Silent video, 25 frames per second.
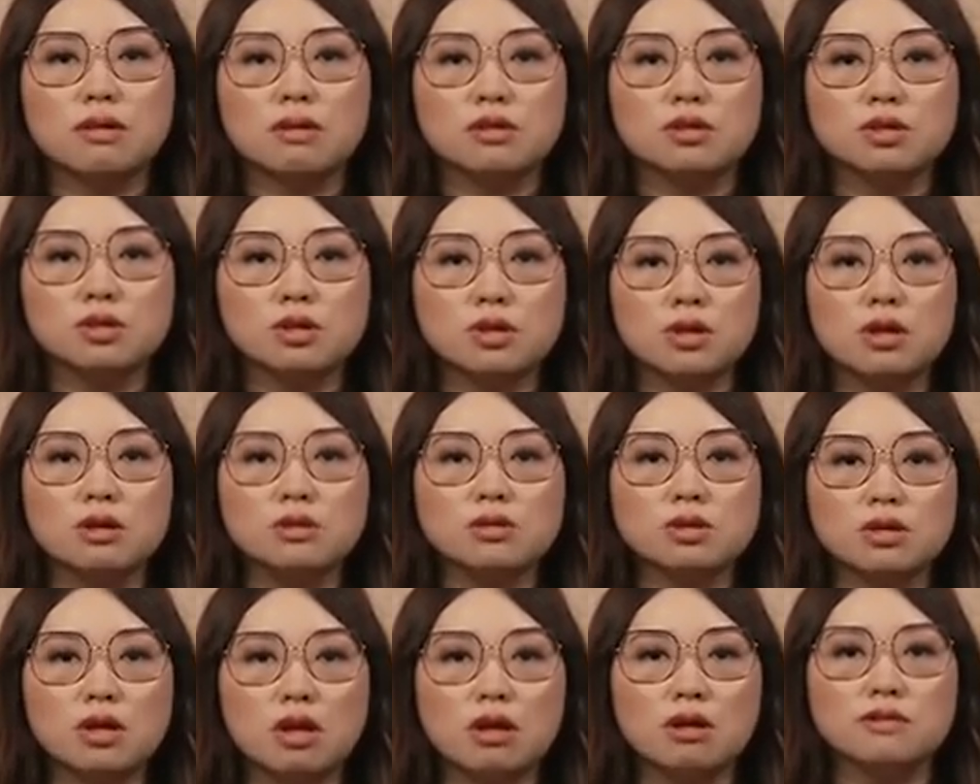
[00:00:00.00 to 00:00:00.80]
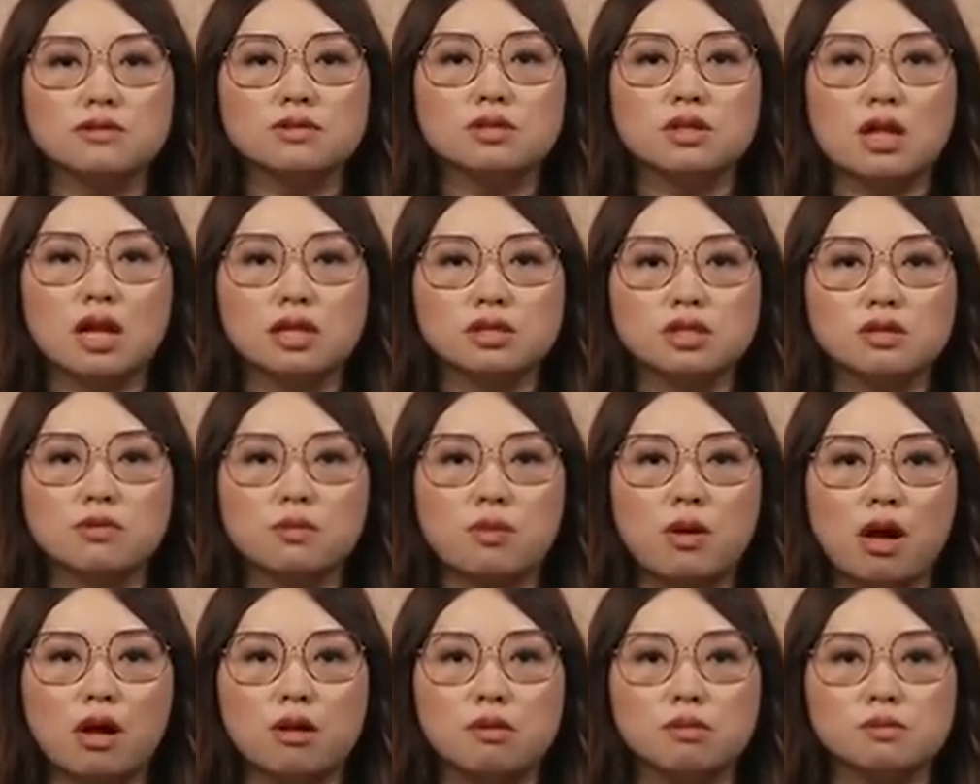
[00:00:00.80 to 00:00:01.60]
Sudo solves lots
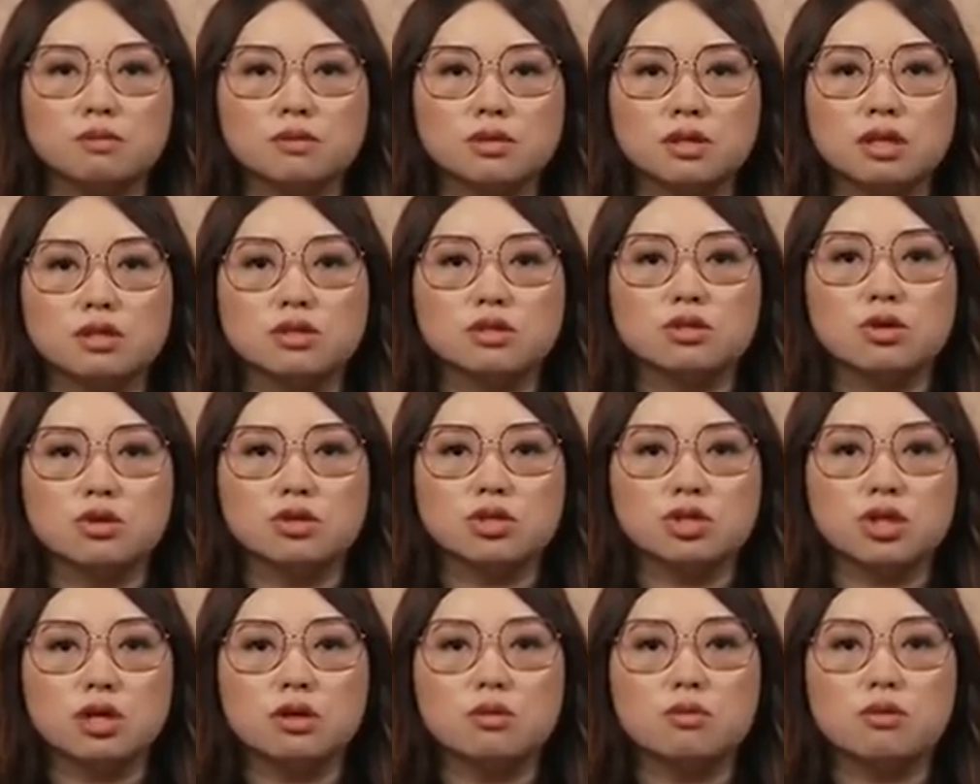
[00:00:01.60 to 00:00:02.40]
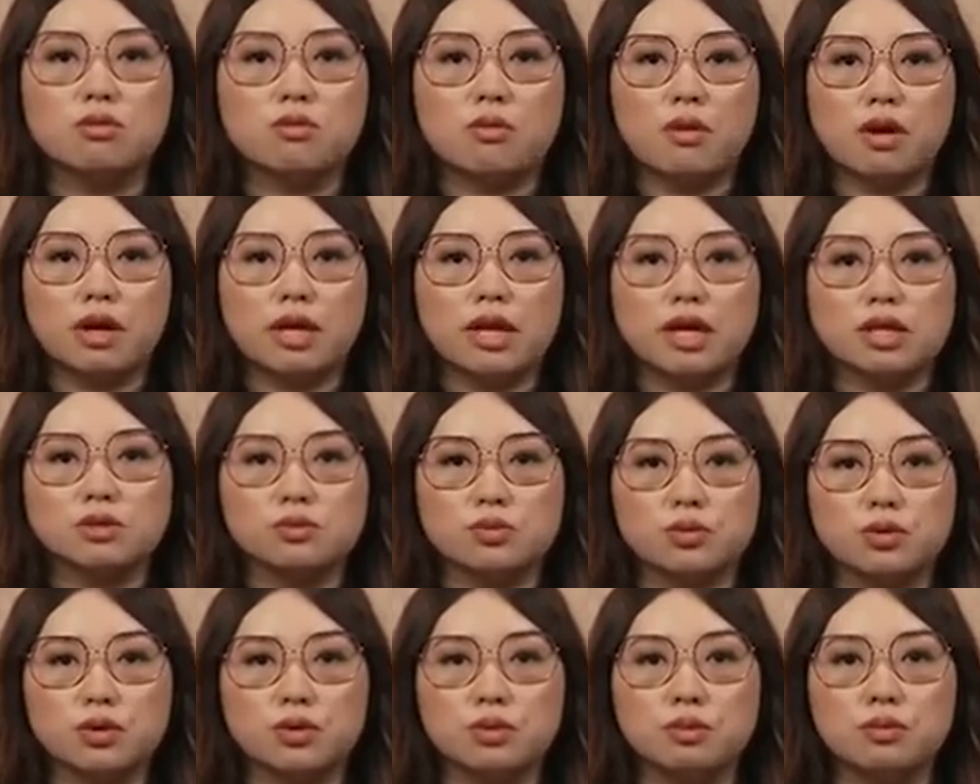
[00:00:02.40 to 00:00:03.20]
of problems associated with running
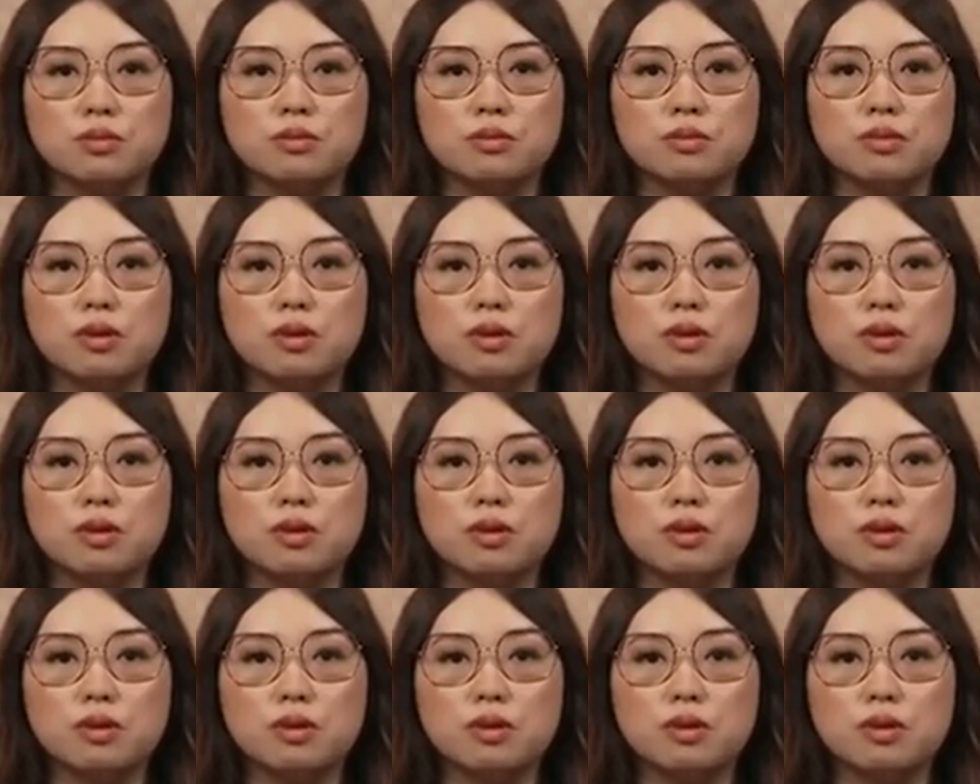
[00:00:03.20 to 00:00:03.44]
as root.